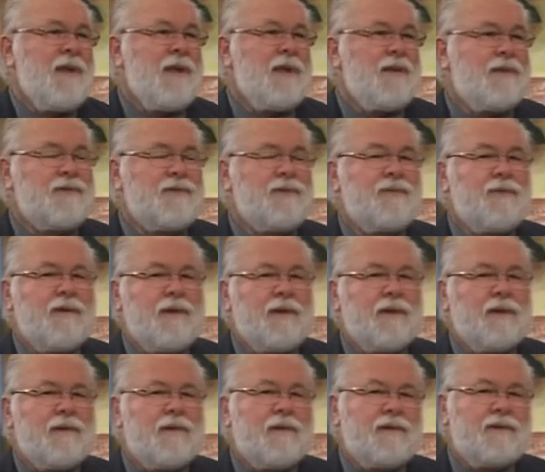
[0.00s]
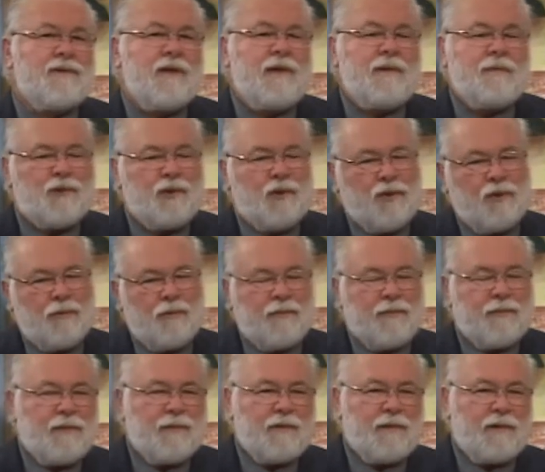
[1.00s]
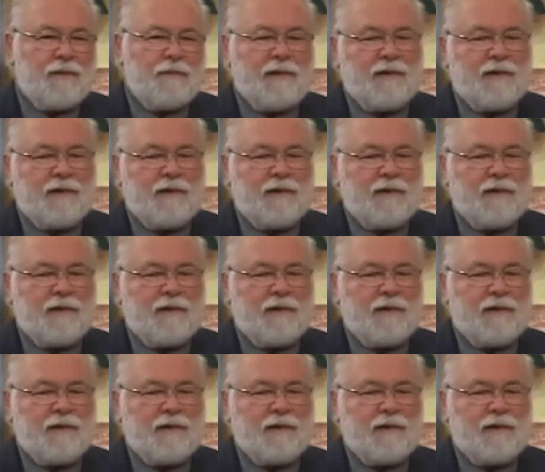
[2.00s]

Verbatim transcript: it's uh, the same term uh,